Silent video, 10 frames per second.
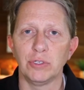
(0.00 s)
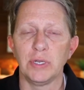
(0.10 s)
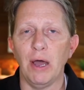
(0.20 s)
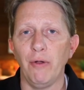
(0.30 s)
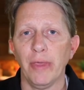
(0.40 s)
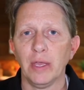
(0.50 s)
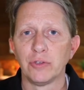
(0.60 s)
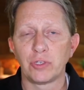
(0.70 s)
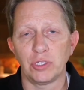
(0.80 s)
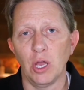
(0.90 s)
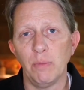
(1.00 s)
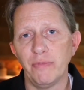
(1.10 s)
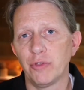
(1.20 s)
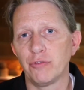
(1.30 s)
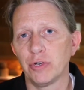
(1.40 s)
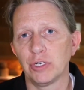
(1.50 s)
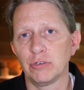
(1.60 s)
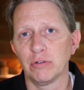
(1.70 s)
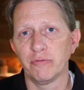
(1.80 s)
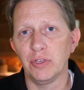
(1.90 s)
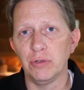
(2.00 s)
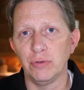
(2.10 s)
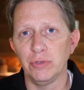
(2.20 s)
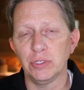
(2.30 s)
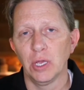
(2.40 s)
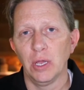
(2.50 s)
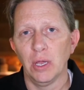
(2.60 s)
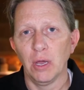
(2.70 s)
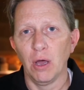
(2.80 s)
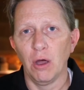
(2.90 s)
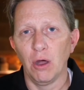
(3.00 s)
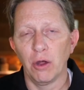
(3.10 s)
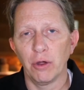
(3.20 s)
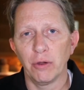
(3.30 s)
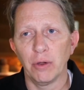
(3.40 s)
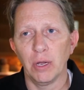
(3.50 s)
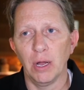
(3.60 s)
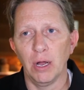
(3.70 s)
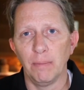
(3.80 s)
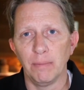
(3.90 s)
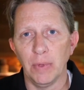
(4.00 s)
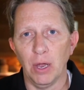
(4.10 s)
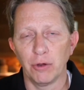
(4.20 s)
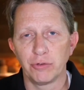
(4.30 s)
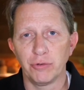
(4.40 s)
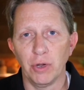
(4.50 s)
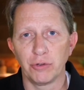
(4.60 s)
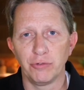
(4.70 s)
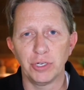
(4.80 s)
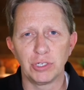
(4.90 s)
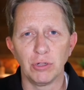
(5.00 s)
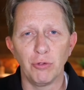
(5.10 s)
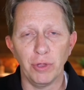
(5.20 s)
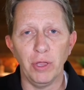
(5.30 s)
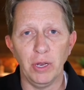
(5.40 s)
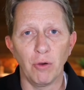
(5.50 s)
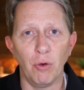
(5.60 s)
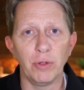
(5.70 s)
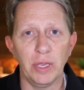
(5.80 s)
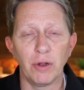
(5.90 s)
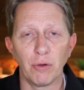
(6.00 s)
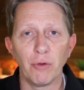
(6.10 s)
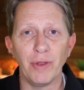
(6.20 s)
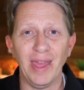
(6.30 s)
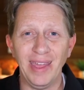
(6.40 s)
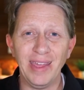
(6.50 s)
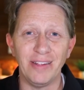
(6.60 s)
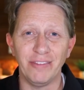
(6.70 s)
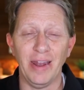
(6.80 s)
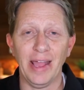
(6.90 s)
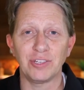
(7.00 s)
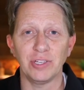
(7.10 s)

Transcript: Now, some of the traditional views are um, are, tr are traditional only in, our, only in, our, own heads and actually